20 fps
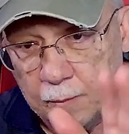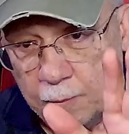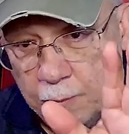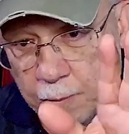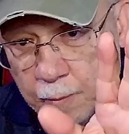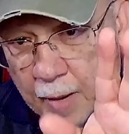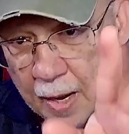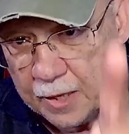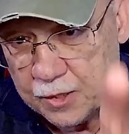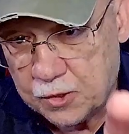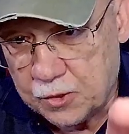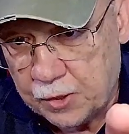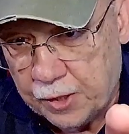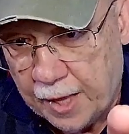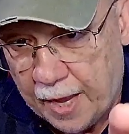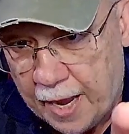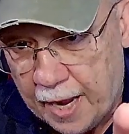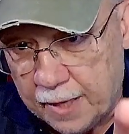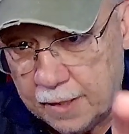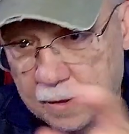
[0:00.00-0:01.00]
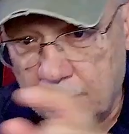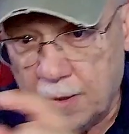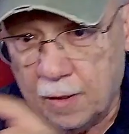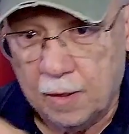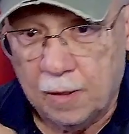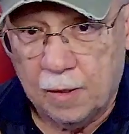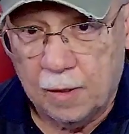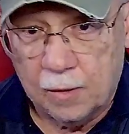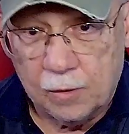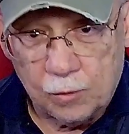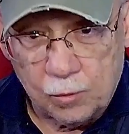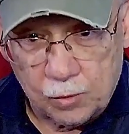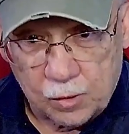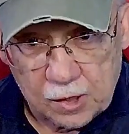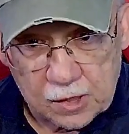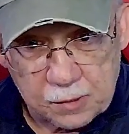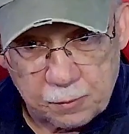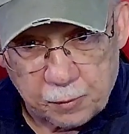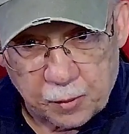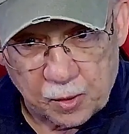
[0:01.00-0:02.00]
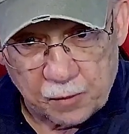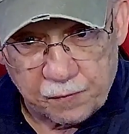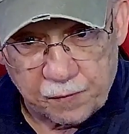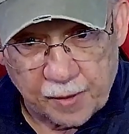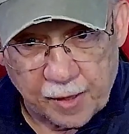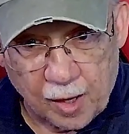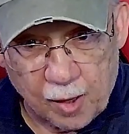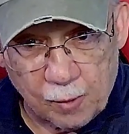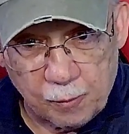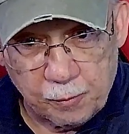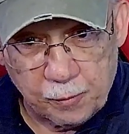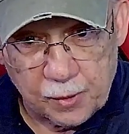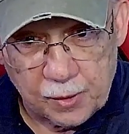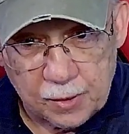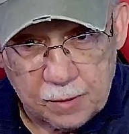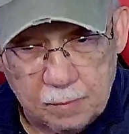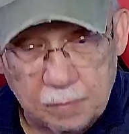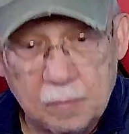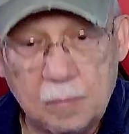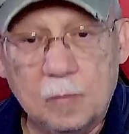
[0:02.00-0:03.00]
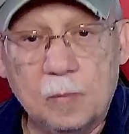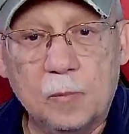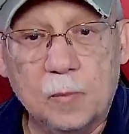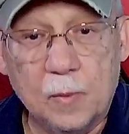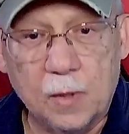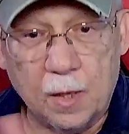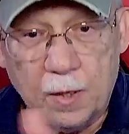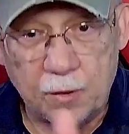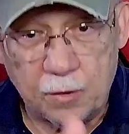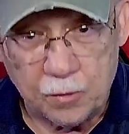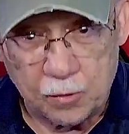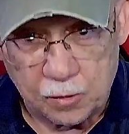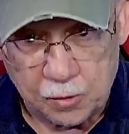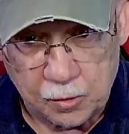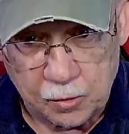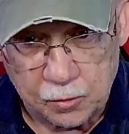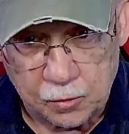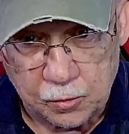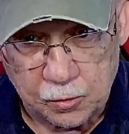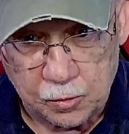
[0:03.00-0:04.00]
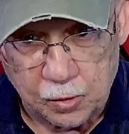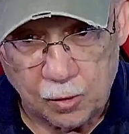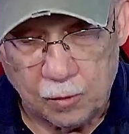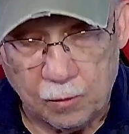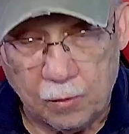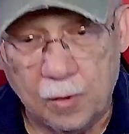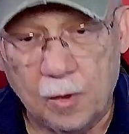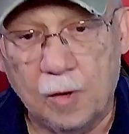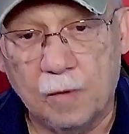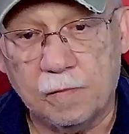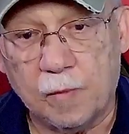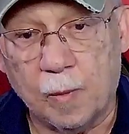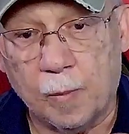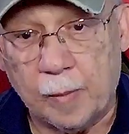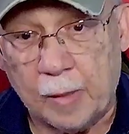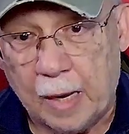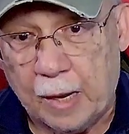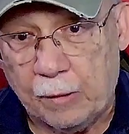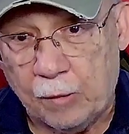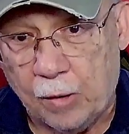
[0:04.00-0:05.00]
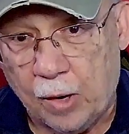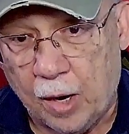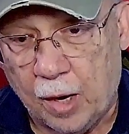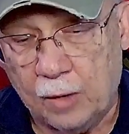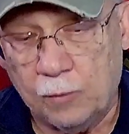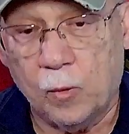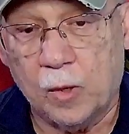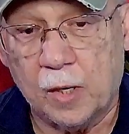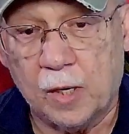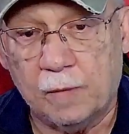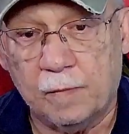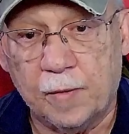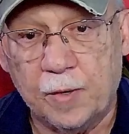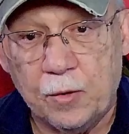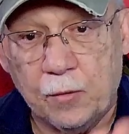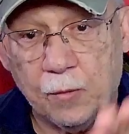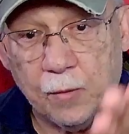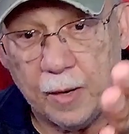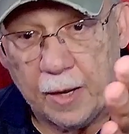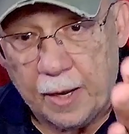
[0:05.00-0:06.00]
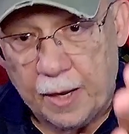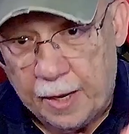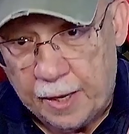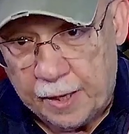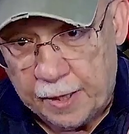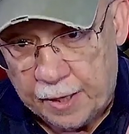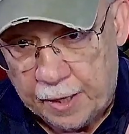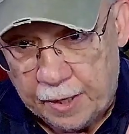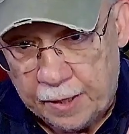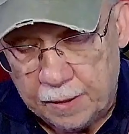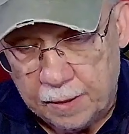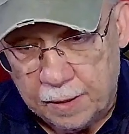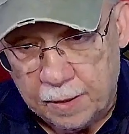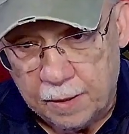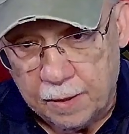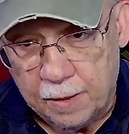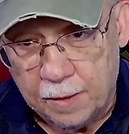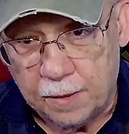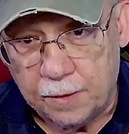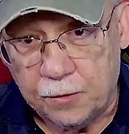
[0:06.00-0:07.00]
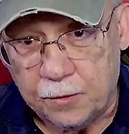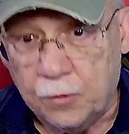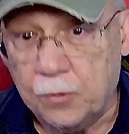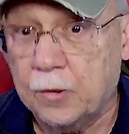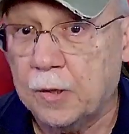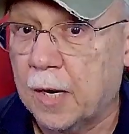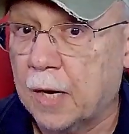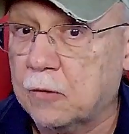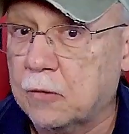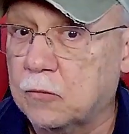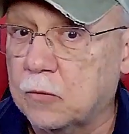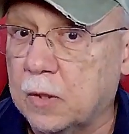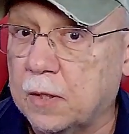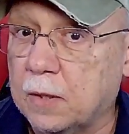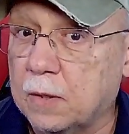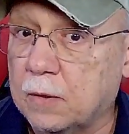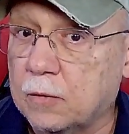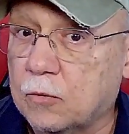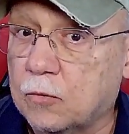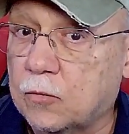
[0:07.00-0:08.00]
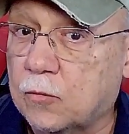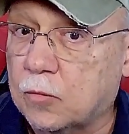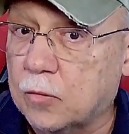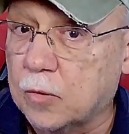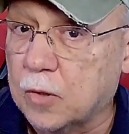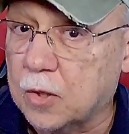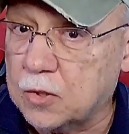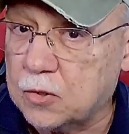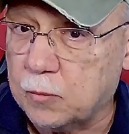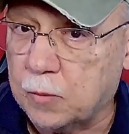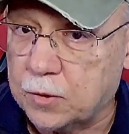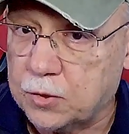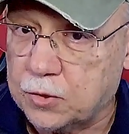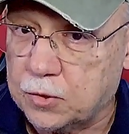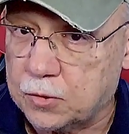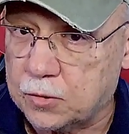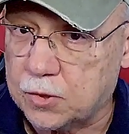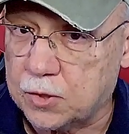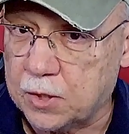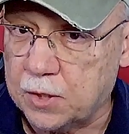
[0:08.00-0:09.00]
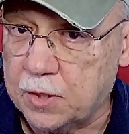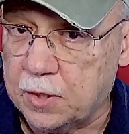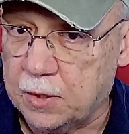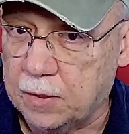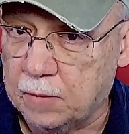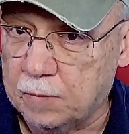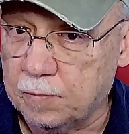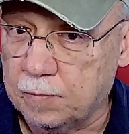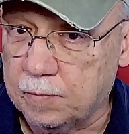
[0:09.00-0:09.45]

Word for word: Match that to this perfect output and you're good to go. From now on, whatever you edit, you can actually trust what you're seeing.